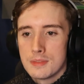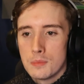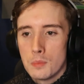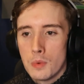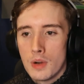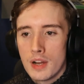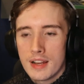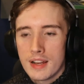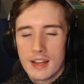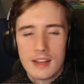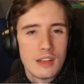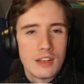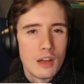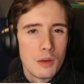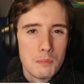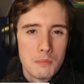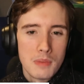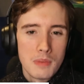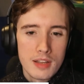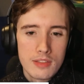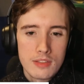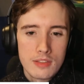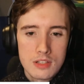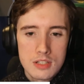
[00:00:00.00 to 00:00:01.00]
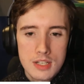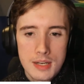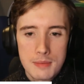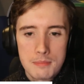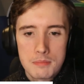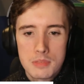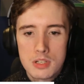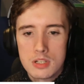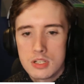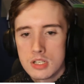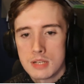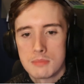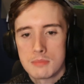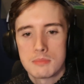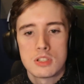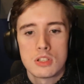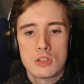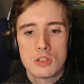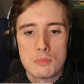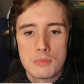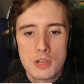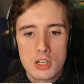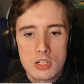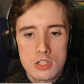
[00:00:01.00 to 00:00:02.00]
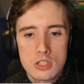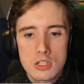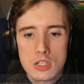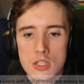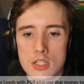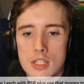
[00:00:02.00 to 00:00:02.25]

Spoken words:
why I don't mind the Championship too much.